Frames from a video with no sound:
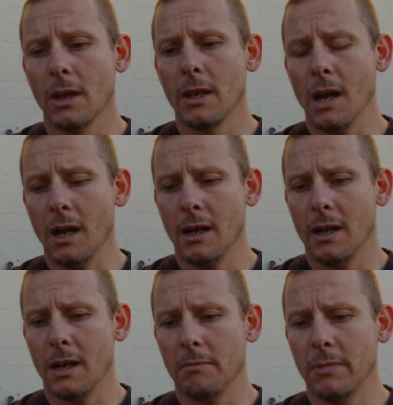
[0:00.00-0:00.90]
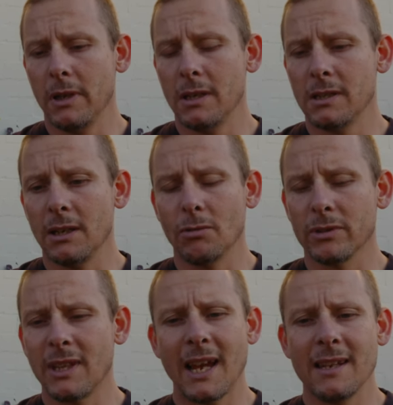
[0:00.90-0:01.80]
yeah, um, he said it
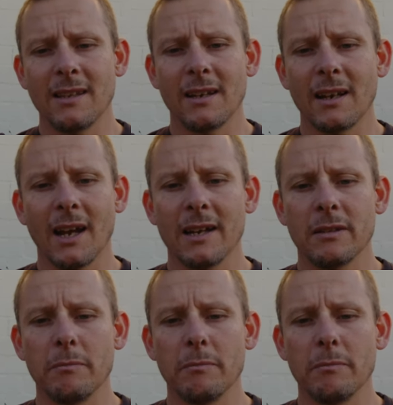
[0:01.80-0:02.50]
was the eighth and the ninth.